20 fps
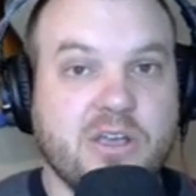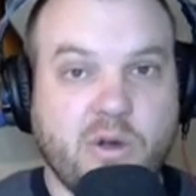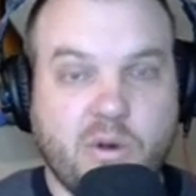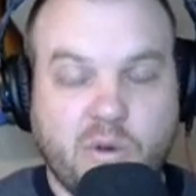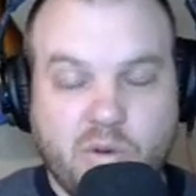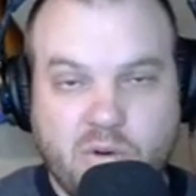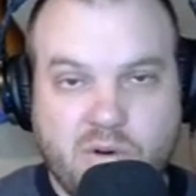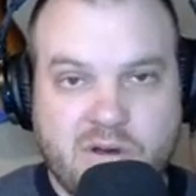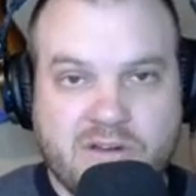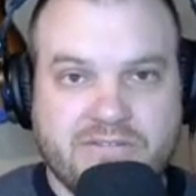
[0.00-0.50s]

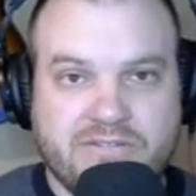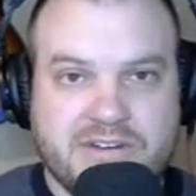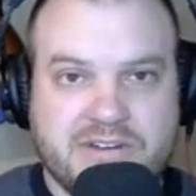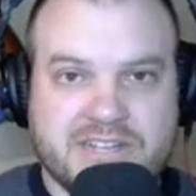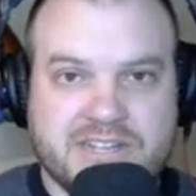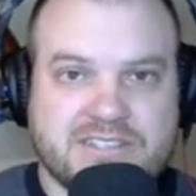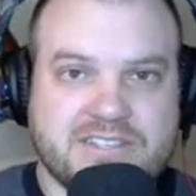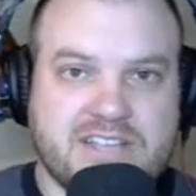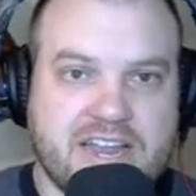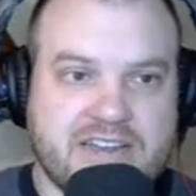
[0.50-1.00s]
Or if we
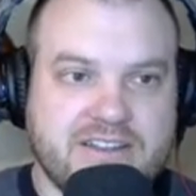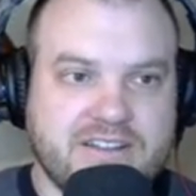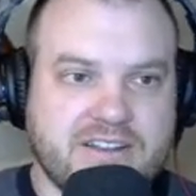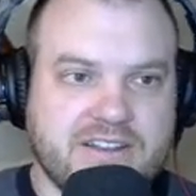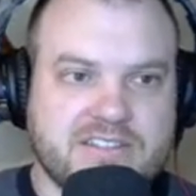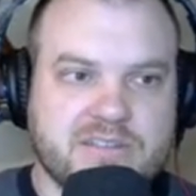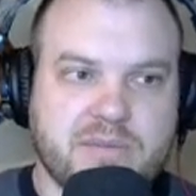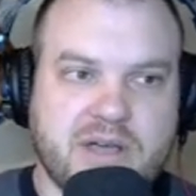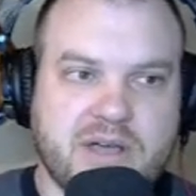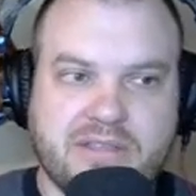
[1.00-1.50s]
decide that
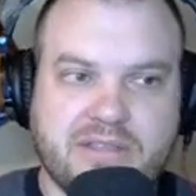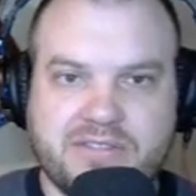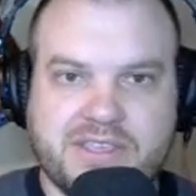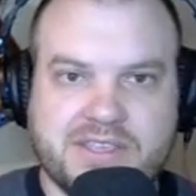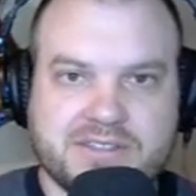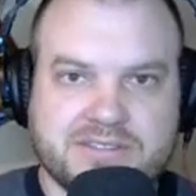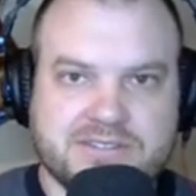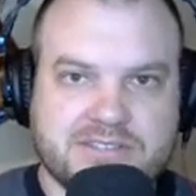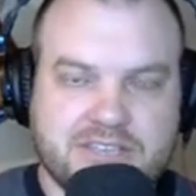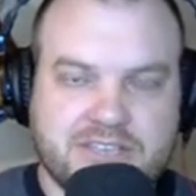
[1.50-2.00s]
it's about
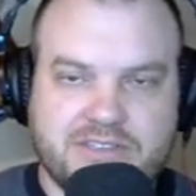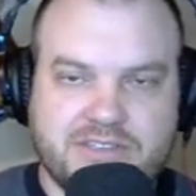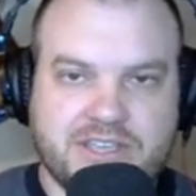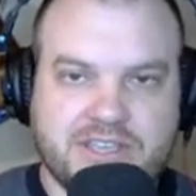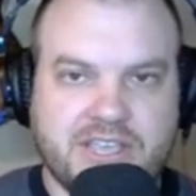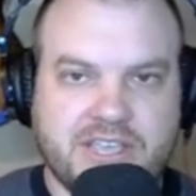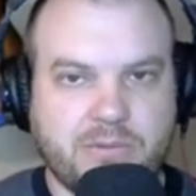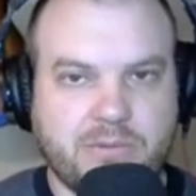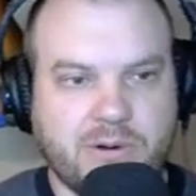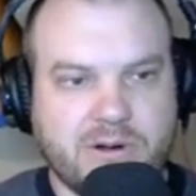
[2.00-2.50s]

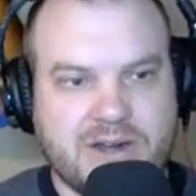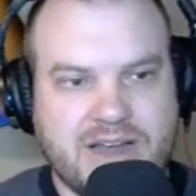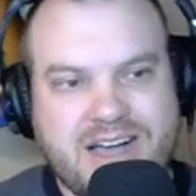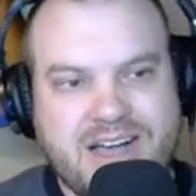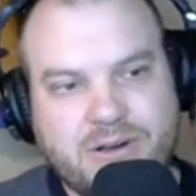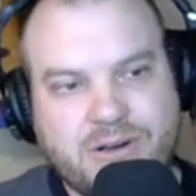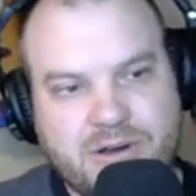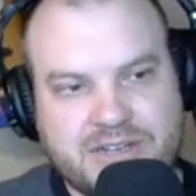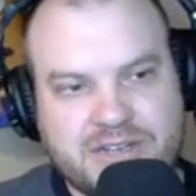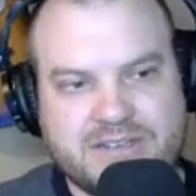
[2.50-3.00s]
Thanksgiving and we're
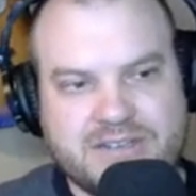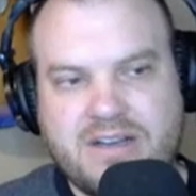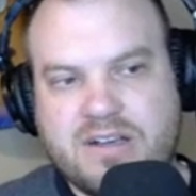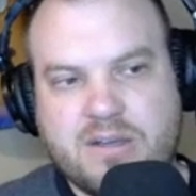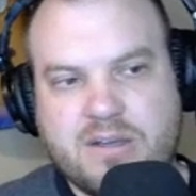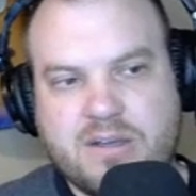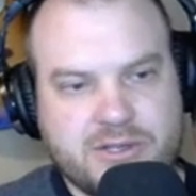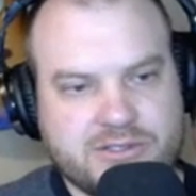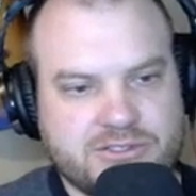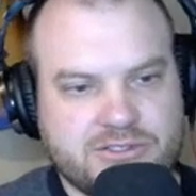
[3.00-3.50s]
not going to
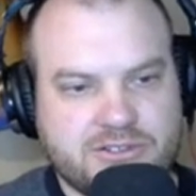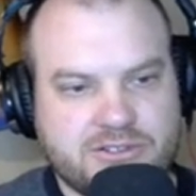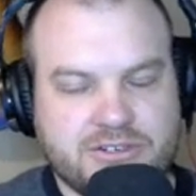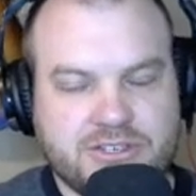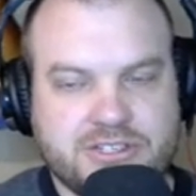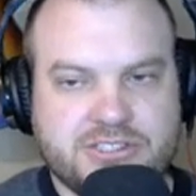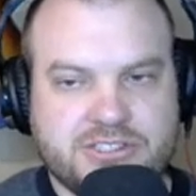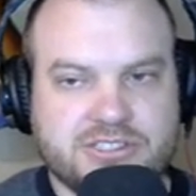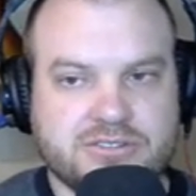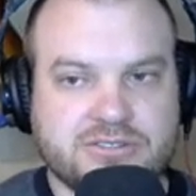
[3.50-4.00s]
talk about certain
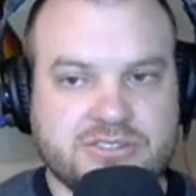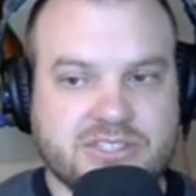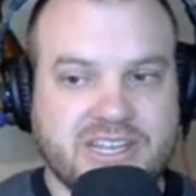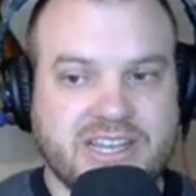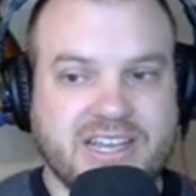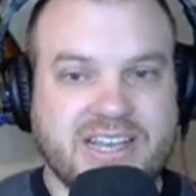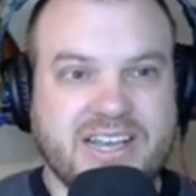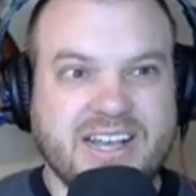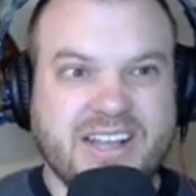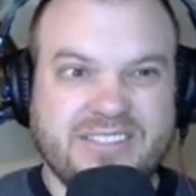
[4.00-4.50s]
issues,
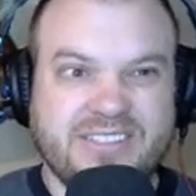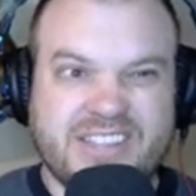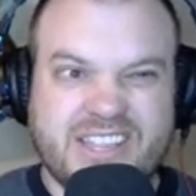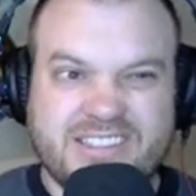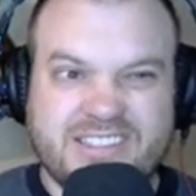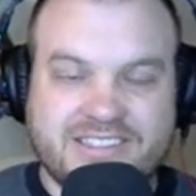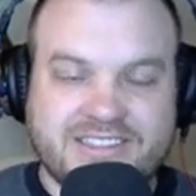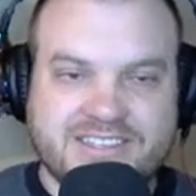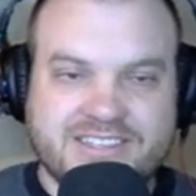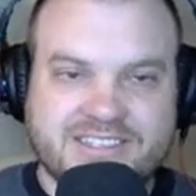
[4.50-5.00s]

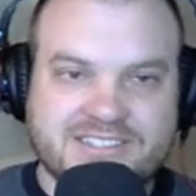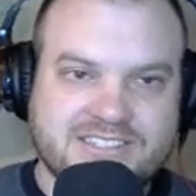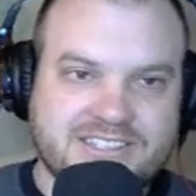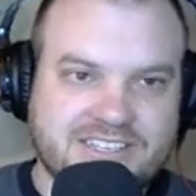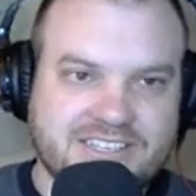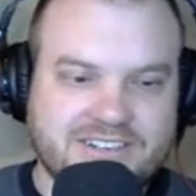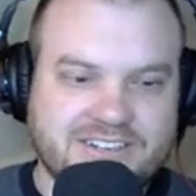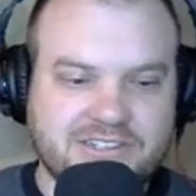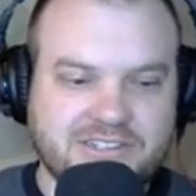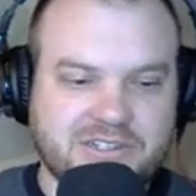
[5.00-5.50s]
then things
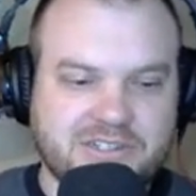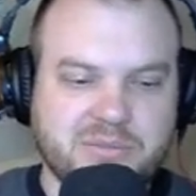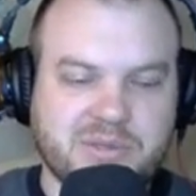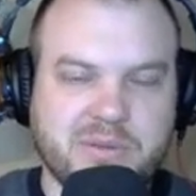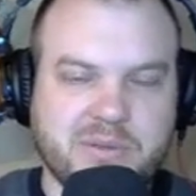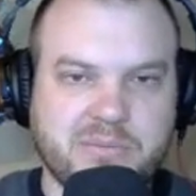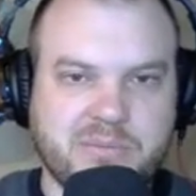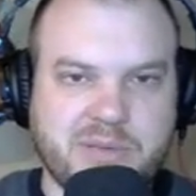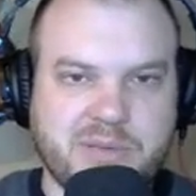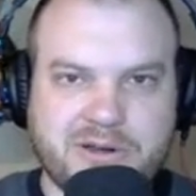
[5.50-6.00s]
get a little
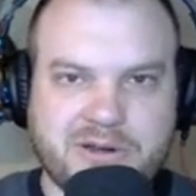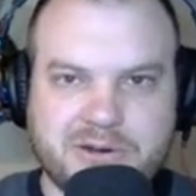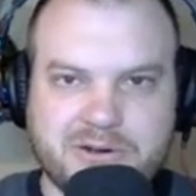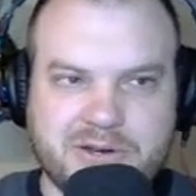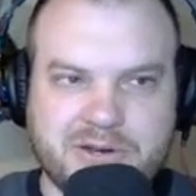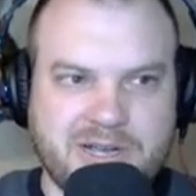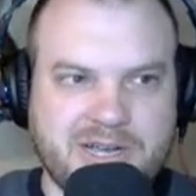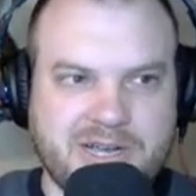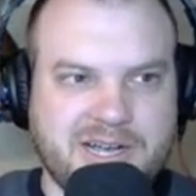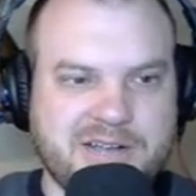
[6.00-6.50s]
bit better.